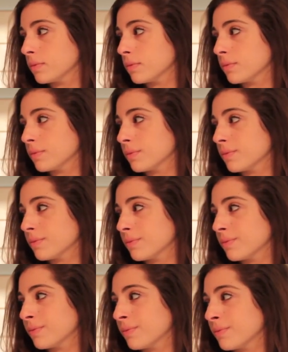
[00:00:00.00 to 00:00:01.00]

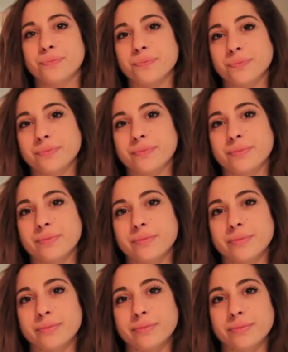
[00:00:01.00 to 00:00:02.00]

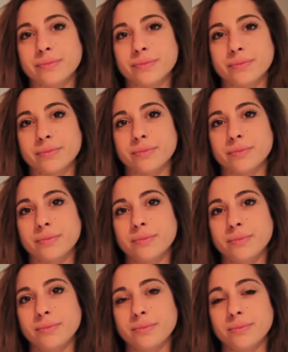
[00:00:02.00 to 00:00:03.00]

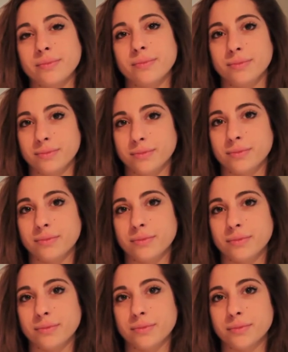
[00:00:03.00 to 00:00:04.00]

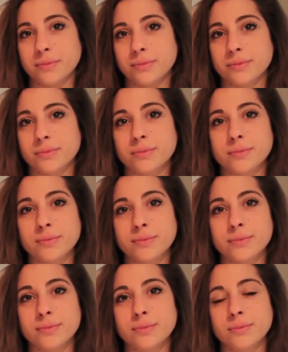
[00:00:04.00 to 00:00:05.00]

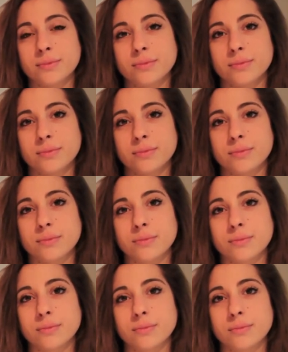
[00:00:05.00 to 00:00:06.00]

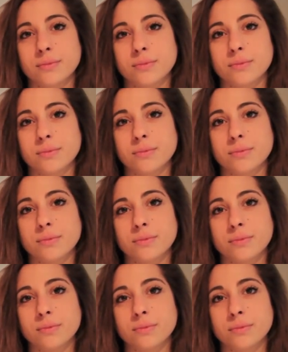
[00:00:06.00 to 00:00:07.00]

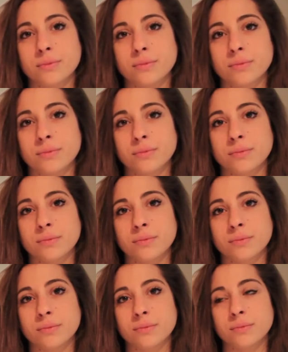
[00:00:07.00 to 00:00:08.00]
(silent)